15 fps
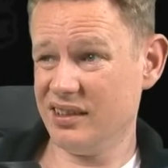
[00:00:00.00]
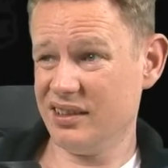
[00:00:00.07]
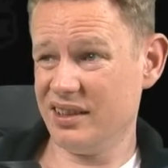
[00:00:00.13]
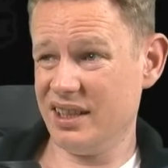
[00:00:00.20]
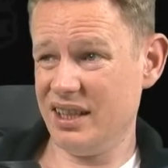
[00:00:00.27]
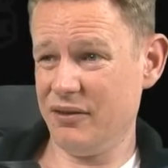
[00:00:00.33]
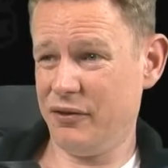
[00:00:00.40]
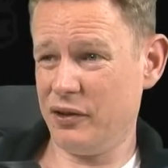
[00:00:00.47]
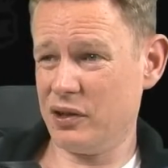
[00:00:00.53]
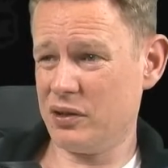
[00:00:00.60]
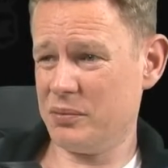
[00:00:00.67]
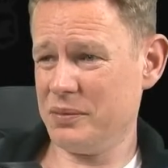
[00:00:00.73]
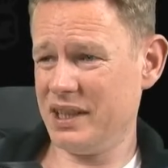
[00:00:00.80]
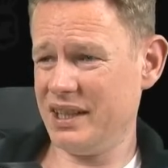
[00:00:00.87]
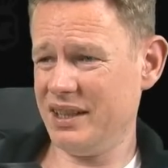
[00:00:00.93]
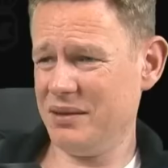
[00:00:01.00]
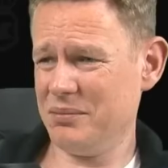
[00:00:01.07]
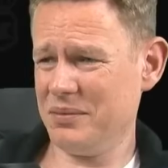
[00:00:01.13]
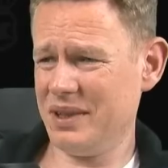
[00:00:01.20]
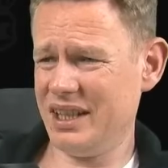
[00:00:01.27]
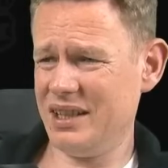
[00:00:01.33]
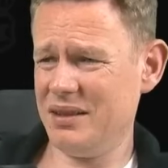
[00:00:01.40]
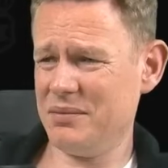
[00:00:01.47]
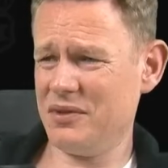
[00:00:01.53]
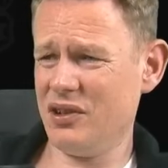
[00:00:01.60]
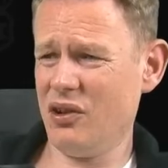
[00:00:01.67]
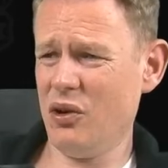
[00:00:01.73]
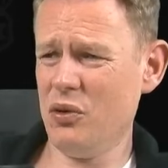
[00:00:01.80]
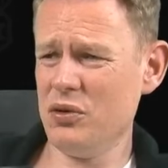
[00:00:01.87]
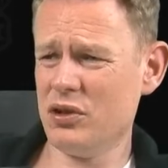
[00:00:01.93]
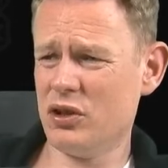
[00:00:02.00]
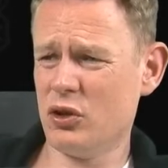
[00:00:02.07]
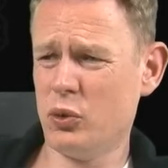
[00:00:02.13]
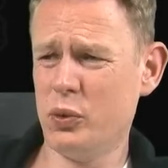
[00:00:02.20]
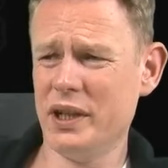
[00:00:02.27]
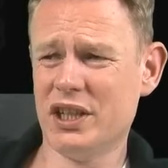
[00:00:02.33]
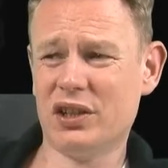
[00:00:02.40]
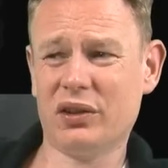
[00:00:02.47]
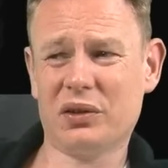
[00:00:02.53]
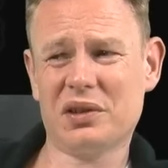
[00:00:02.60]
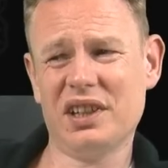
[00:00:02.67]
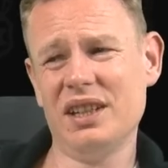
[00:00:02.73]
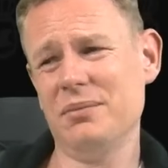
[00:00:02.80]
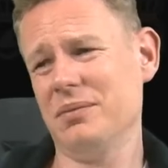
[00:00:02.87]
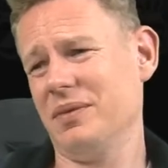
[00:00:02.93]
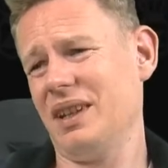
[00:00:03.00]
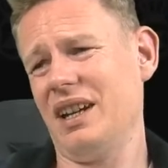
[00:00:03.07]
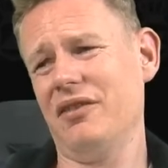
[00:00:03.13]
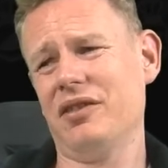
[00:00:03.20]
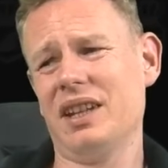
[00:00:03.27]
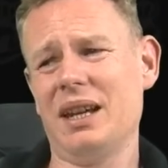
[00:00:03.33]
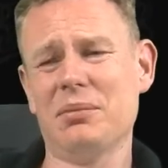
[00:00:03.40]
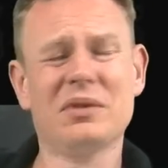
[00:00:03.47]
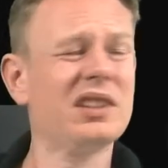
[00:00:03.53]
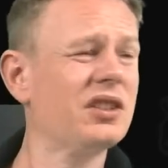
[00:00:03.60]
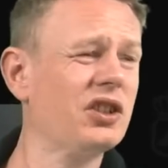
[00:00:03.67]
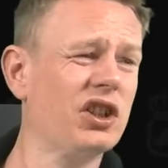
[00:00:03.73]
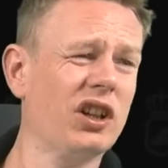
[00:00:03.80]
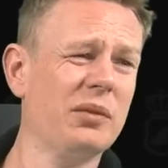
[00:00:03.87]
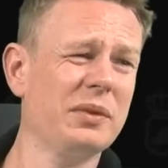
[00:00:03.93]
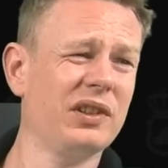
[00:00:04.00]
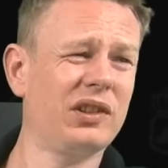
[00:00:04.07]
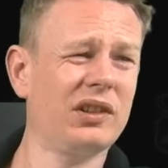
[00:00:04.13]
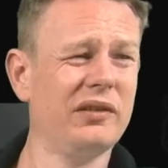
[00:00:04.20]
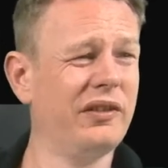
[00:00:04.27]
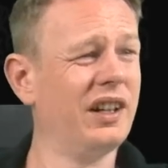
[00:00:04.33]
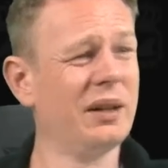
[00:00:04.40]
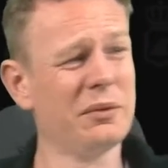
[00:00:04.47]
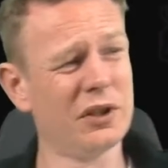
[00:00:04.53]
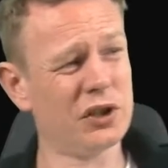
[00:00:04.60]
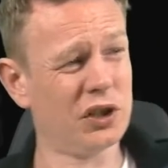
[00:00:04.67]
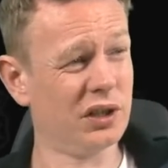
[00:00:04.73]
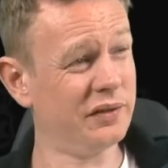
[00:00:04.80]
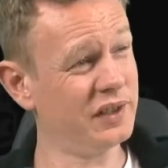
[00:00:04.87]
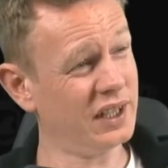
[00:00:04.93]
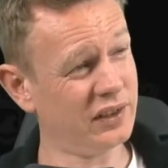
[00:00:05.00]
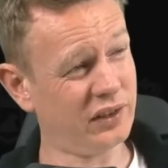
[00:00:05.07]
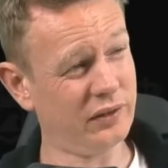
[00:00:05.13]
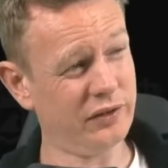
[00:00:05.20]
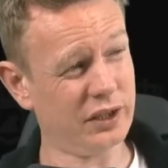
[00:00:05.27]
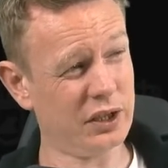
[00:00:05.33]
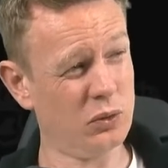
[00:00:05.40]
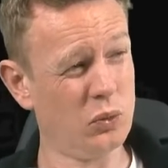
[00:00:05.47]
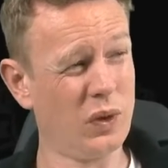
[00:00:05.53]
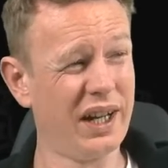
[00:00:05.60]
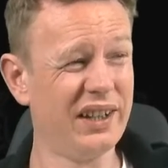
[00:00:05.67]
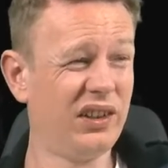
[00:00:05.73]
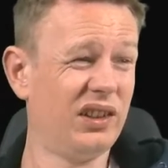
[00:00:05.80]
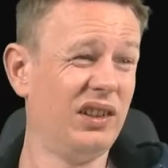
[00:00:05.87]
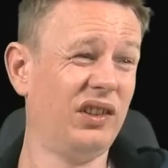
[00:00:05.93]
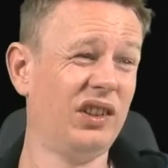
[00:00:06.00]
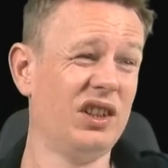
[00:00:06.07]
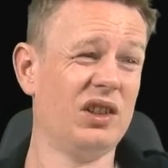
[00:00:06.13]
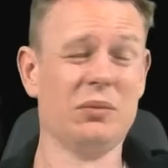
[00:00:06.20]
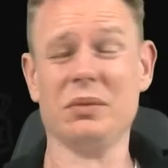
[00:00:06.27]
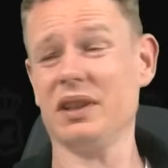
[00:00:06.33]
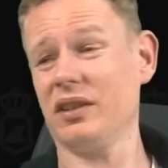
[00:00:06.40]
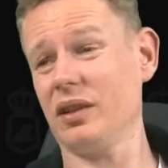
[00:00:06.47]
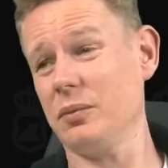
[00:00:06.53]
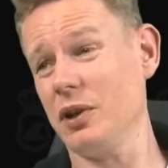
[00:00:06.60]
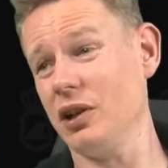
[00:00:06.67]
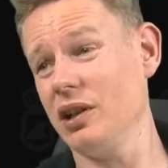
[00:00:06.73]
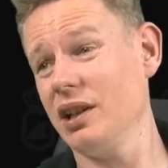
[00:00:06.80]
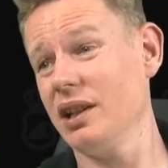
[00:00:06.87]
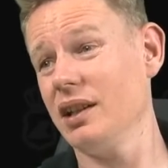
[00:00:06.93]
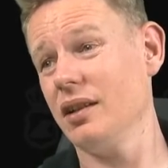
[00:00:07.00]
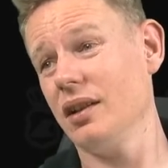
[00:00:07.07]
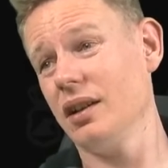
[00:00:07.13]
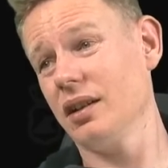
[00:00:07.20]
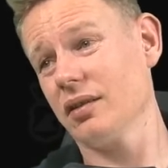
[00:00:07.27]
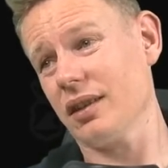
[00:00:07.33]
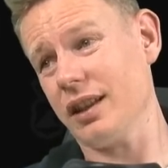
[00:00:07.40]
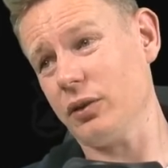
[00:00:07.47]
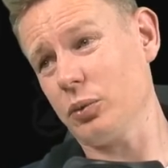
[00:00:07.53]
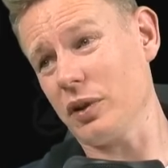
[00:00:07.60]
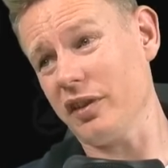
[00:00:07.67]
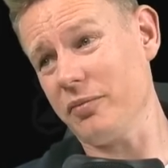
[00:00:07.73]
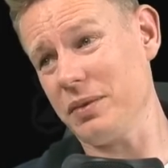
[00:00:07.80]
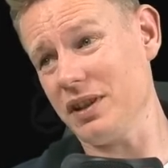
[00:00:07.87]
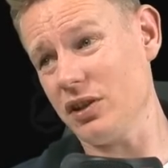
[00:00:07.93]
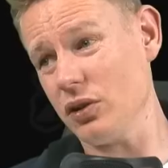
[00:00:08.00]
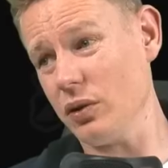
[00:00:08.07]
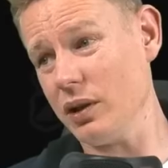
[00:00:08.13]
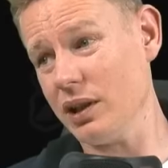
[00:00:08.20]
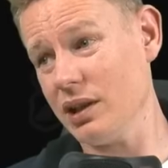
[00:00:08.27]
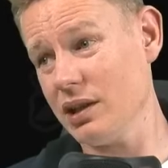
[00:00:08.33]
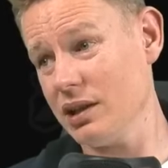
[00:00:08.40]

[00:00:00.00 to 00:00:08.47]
Yeah, for my own Twitch stream, I've kept it German so far. I'm not sure if that's a very wise decision, but somehow that's what I've been doing.